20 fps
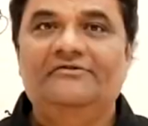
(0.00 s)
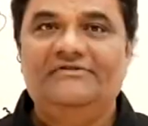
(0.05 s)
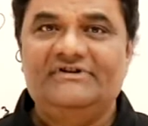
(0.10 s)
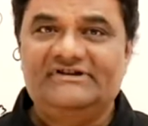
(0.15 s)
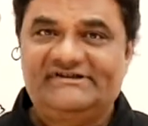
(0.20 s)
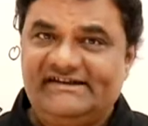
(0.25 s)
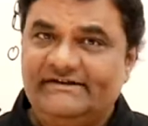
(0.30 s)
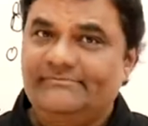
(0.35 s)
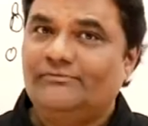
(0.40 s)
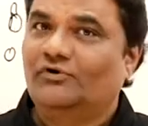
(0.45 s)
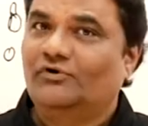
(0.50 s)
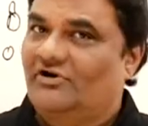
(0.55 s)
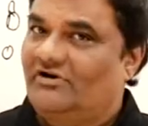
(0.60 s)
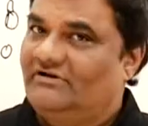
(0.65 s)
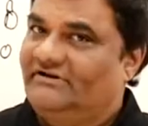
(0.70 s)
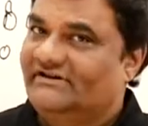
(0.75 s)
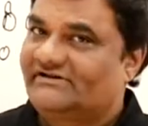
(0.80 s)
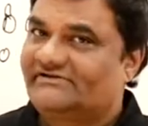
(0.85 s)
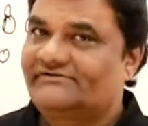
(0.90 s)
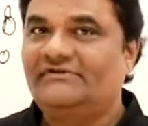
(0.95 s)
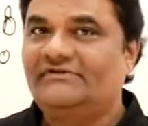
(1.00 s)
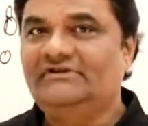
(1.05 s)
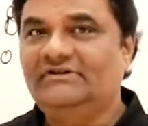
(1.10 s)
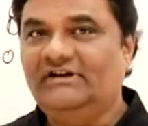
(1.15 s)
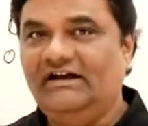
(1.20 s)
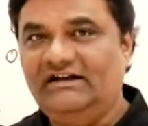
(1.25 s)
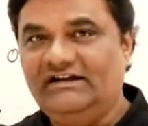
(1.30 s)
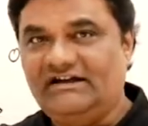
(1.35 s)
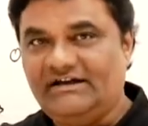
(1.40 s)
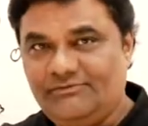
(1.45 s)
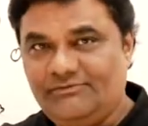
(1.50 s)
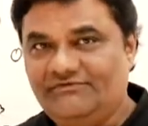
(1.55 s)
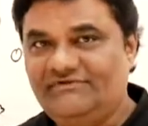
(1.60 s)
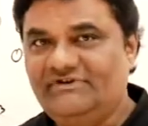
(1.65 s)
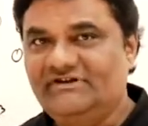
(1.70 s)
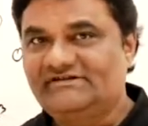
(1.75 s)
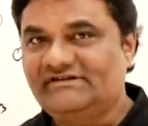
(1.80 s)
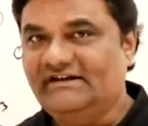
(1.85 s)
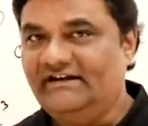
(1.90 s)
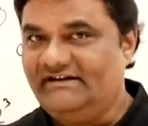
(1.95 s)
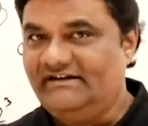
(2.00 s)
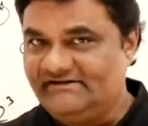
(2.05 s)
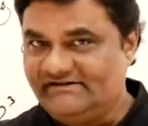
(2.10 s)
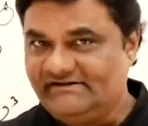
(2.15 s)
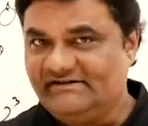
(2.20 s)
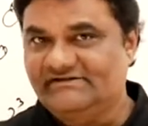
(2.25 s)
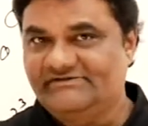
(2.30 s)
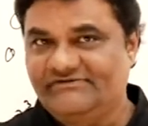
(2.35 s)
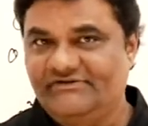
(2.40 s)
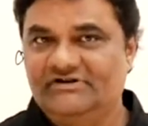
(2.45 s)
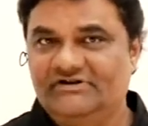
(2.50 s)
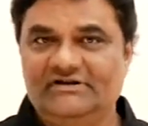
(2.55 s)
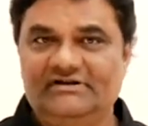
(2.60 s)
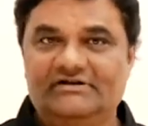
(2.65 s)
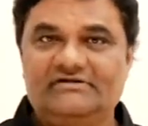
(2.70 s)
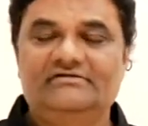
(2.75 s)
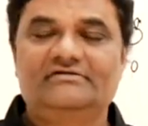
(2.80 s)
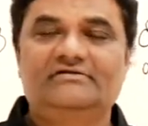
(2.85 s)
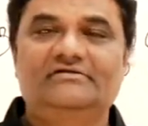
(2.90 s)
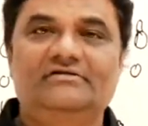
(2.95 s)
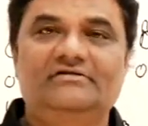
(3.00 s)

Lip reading: We'll see more on this one. I'll remove this and discuss further.